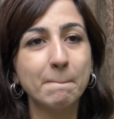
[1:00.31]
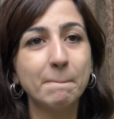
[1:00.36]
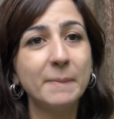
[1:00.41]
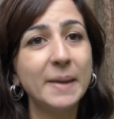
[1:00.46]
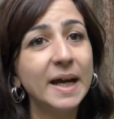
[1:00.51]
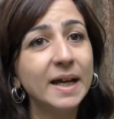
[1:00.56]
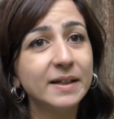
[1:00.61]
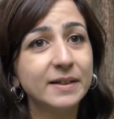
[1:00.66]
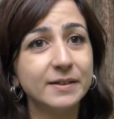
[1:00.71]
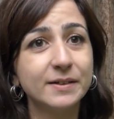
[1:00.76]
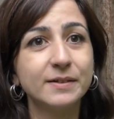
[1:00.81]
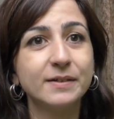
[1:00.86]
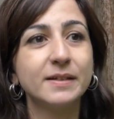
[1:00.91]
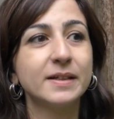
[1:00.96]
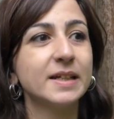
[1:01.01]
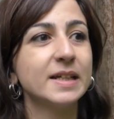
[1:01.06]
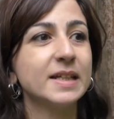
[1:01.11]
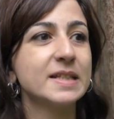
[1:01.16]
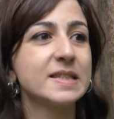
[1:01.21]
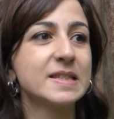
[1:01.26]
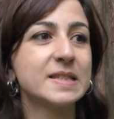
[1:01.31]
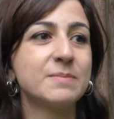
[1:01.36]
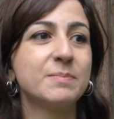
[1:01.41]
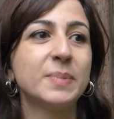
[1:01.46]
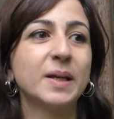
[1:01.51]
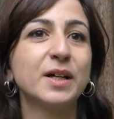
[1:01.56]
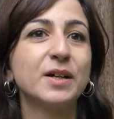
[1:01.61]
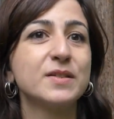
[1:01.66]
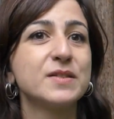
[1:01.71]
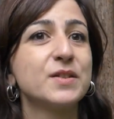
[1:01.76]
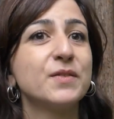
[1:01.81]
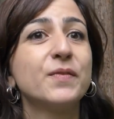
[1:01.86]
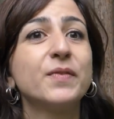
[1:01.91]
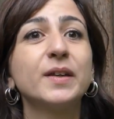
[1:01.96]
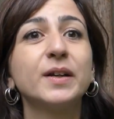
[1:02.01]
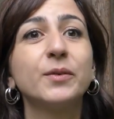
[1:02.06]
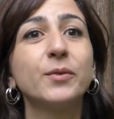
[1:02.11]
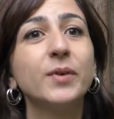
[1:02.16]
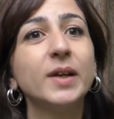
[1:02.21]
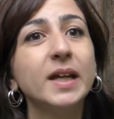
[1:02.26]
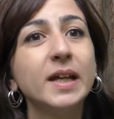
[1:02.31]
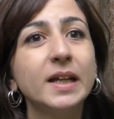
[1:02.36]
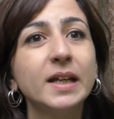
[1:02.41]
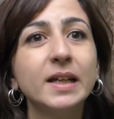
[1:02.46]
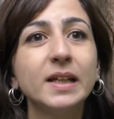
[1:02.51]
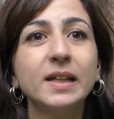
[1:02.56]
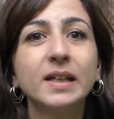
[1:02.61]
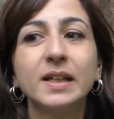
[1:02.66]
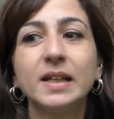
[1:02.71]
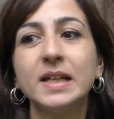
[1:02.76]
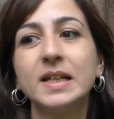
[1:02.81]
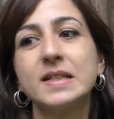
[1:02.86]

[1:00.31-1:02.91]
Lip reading: better? Is because of the green?